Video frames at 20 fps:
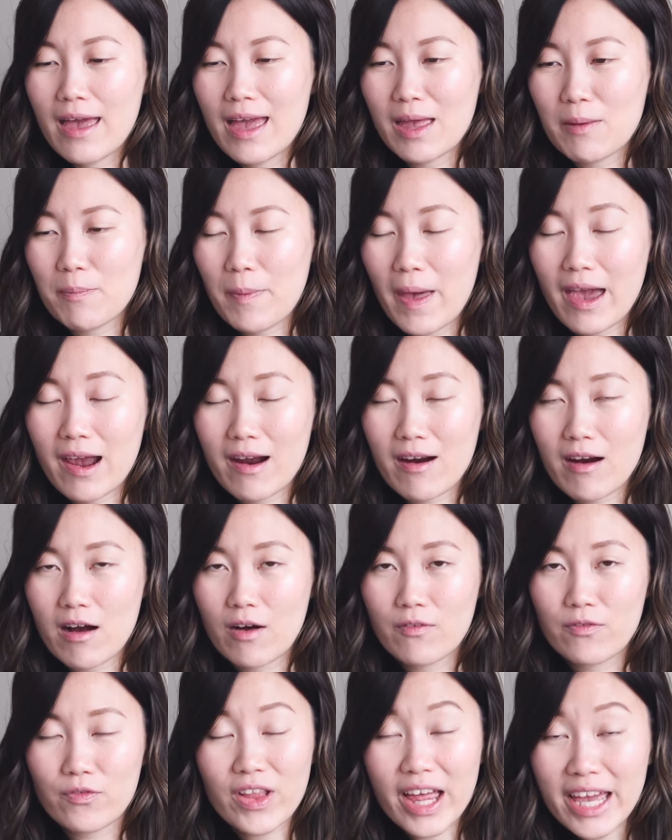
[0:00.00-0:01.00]
a pair
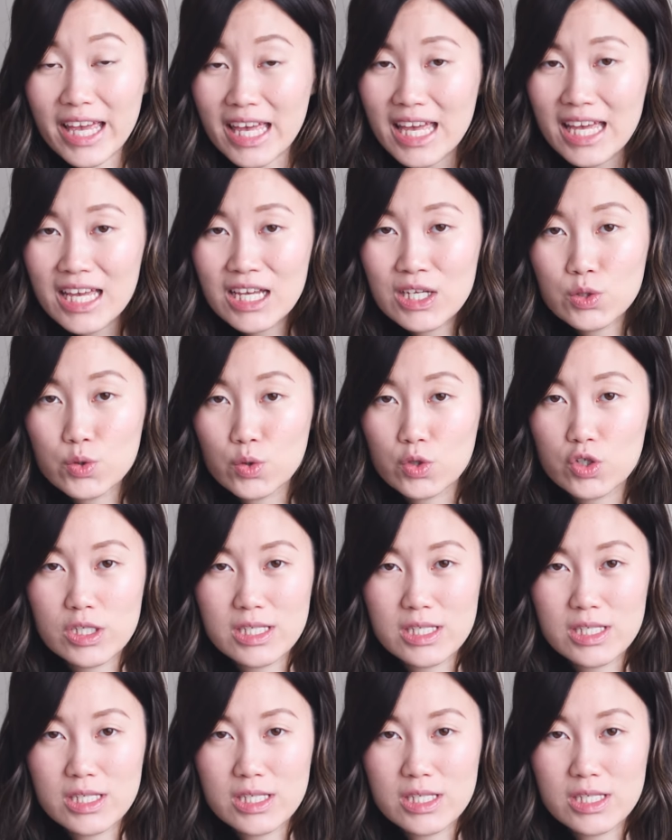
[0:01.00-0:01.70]
of leggings or